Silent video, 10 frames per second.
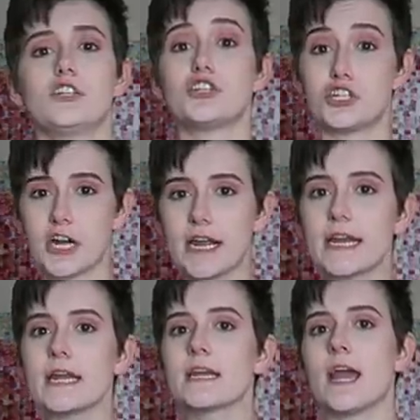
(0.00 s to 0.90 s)

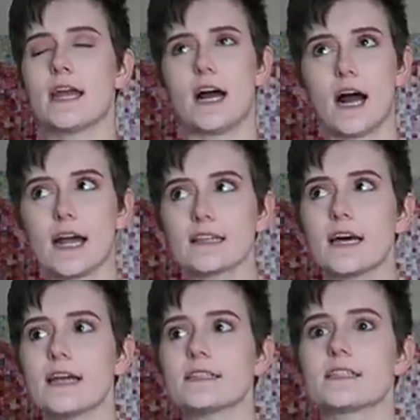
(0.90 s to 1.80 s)
shading and
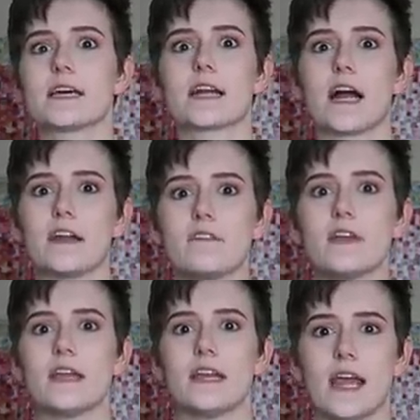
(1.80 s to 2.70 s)
highlights that kind
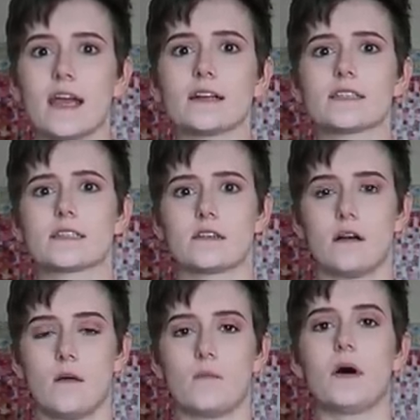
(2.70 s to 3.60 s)
of enhance
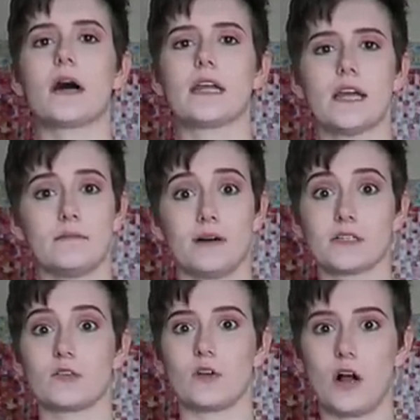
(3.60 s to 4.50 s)
body and
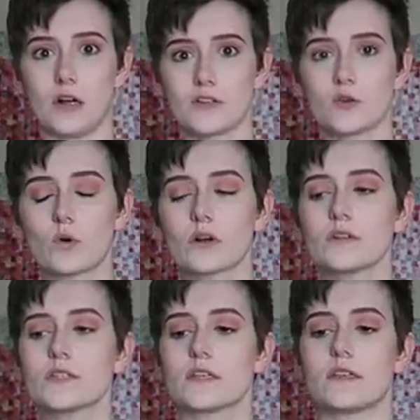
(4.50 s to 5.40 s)
muscle
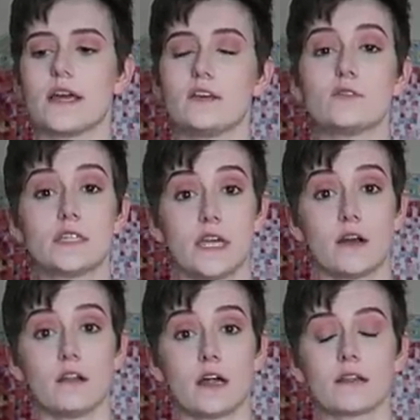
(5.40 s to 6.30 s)
contours that you see
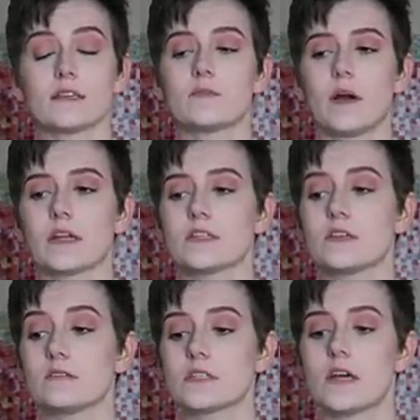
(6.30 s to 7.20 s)
on a lot of these
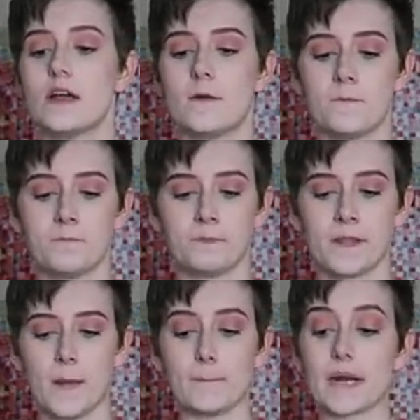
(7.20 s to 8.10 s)
bodysuits.
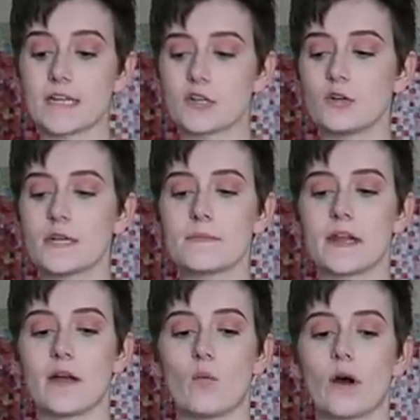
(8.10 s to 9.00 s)
But I told him
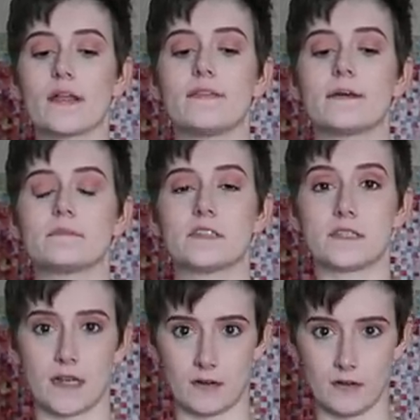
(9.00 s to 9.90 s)
that I wanted them
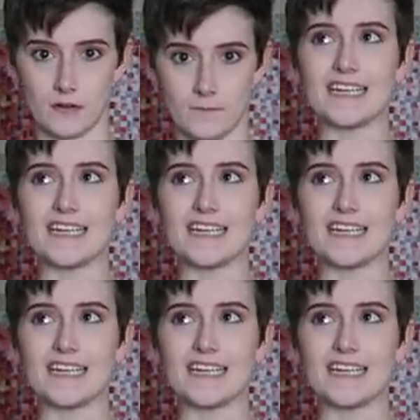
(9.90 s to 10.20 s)
subtle.